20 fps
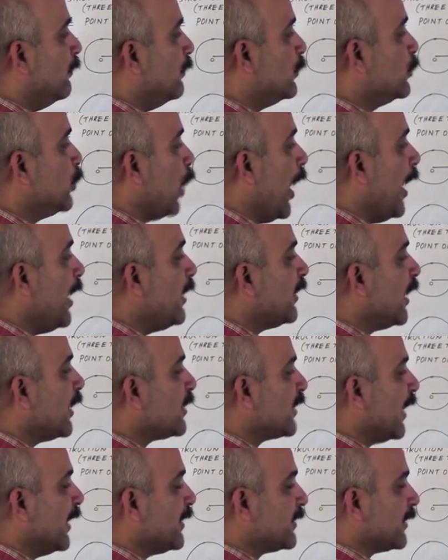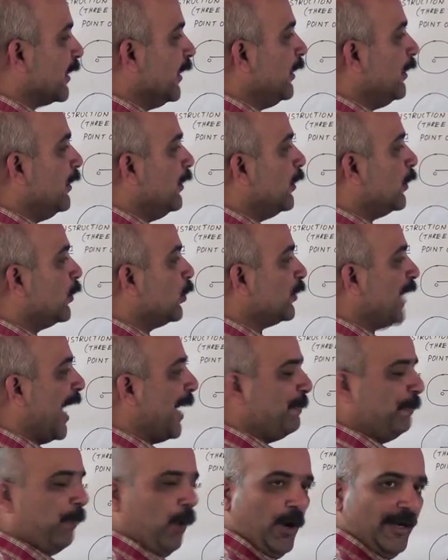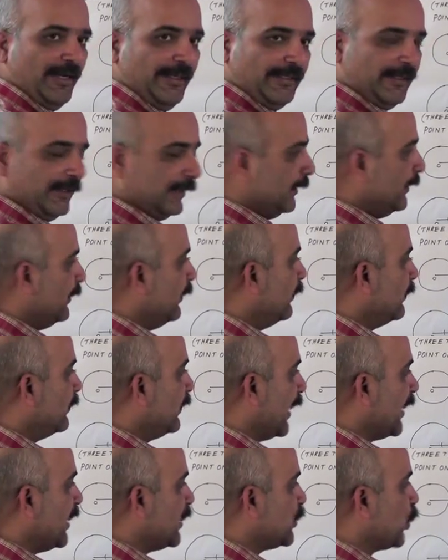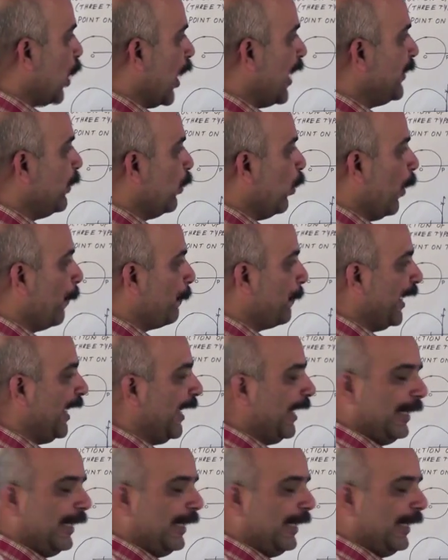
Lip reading: Join the center to that point, that is join OP.